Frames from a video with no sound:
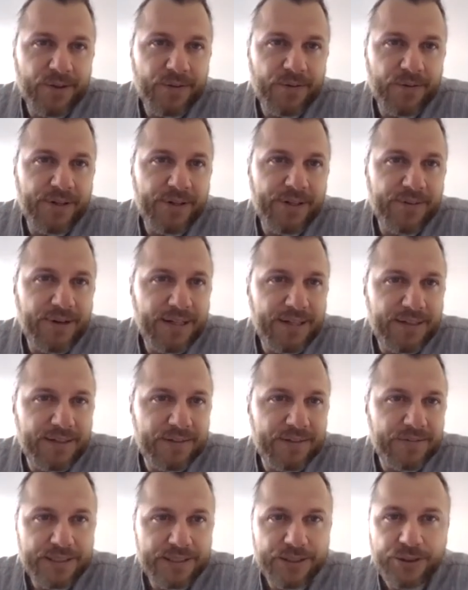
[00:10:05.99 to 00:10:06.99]
running
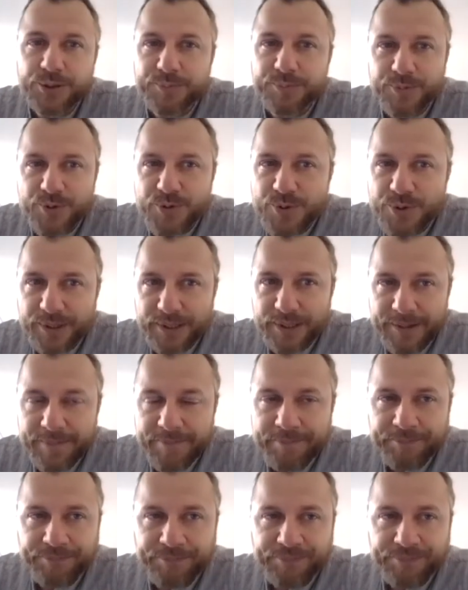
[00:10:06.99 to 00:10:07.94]
relatively smoothly.